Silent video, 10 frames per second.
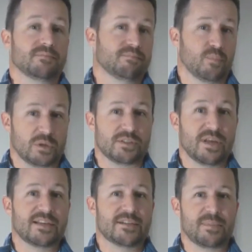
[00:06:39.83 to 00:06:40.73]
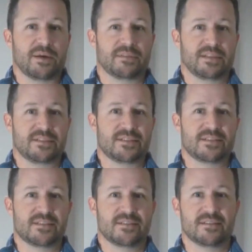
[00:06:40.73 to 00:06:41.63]
what's nice about
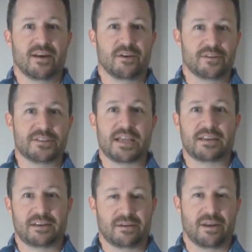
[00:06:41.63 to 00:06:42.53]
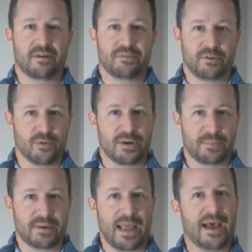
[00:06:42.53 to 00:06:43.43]
this understanding of the grip
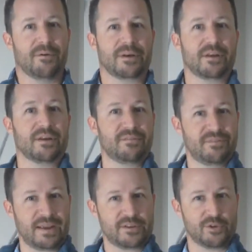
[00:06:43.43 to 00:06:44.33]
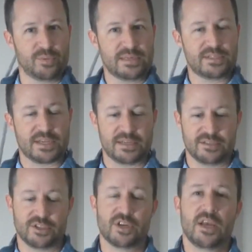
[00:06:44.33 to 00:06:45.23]
and how it can affect your wrist
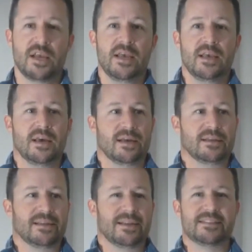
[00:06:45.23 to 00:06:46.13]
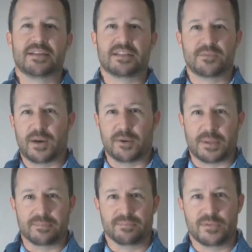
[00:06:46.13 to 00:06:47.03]
hinge, it's an
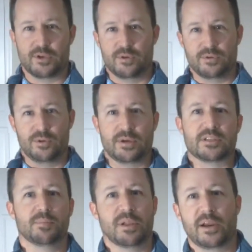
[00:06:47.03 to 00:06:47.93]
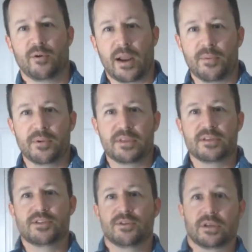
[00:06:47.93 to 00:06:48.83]
experiment. You get to play around with
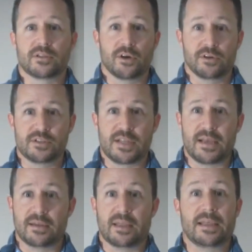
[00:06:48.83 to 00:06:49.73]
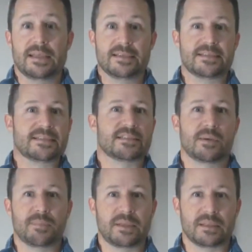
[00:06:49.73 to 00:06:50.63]
this. You get to understand, is it
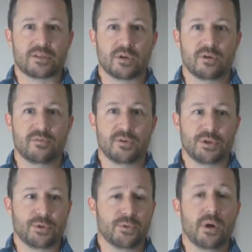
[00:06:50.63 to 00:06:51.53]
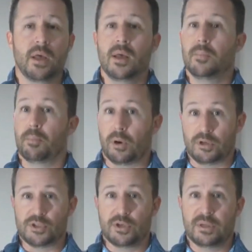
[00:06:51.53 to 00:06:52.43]
something that's good for you?
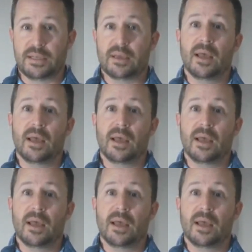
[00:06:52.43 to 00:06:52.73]
Personally,